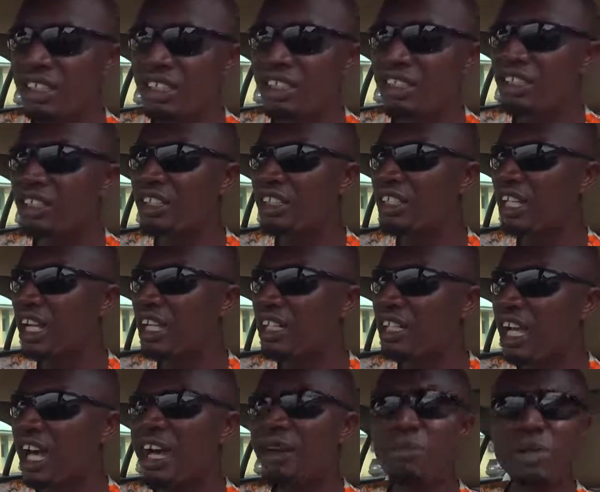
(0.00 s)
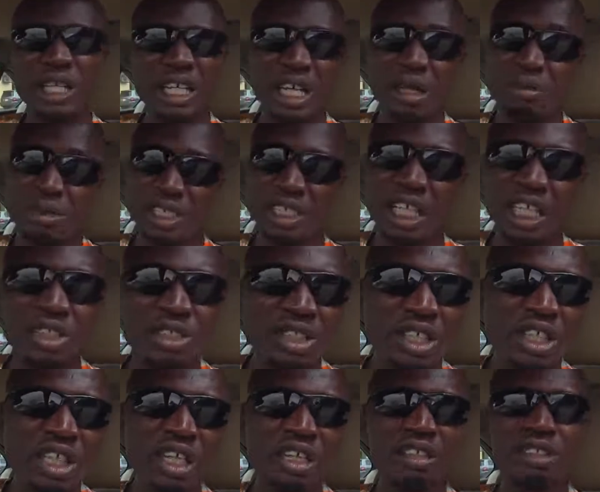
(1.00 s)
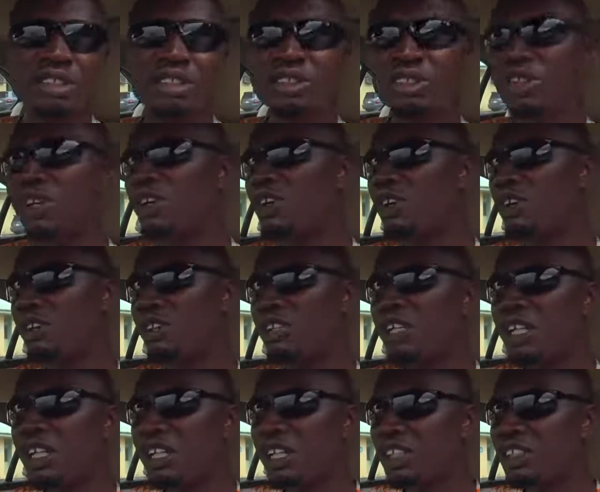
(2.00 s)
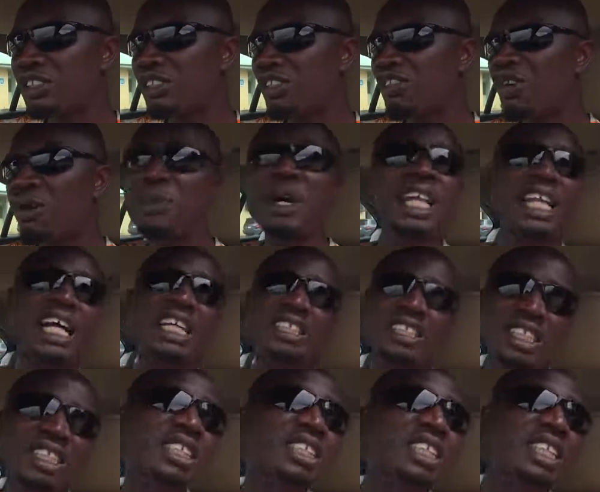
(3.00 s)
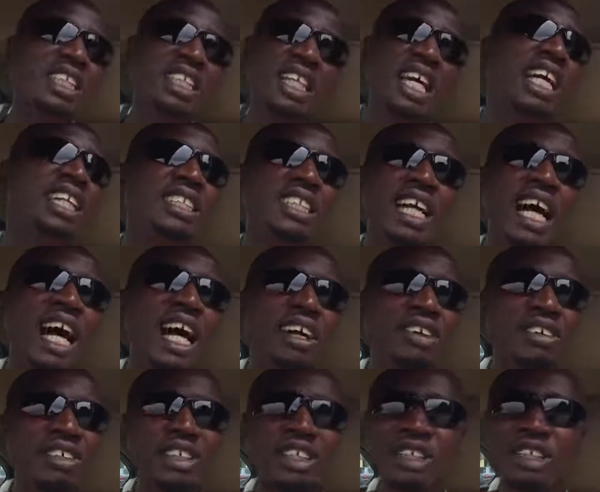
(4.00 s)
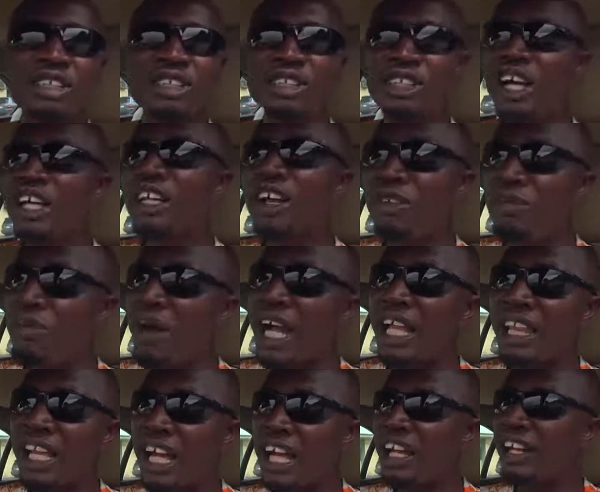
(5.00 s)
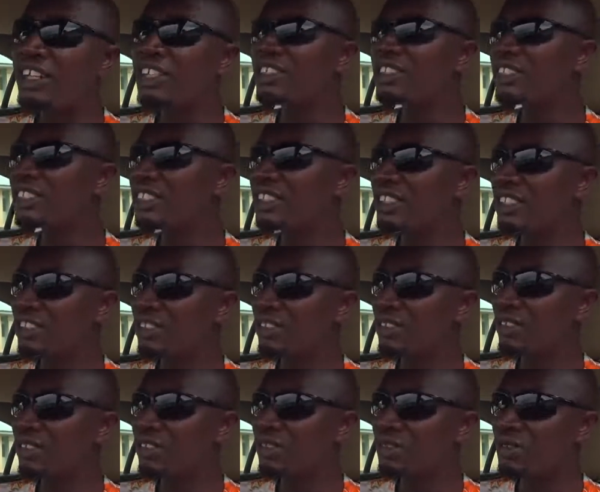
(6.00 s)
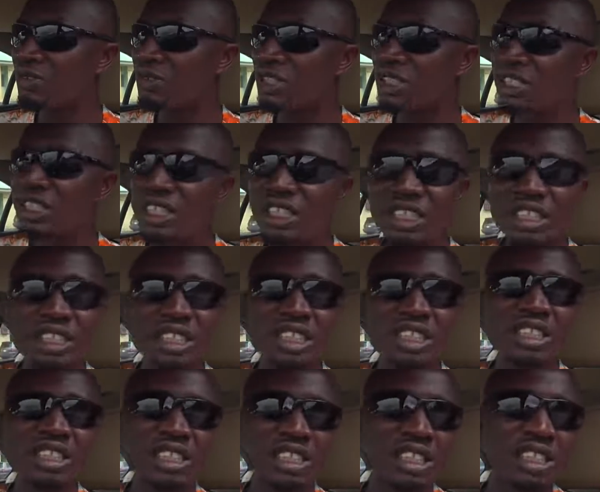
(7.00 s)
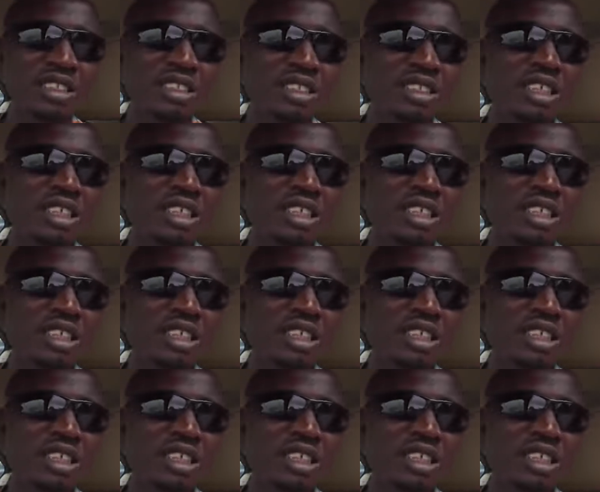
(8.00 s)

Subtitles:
it now became intentional. So for more than 60 days now, none of my lions with this engine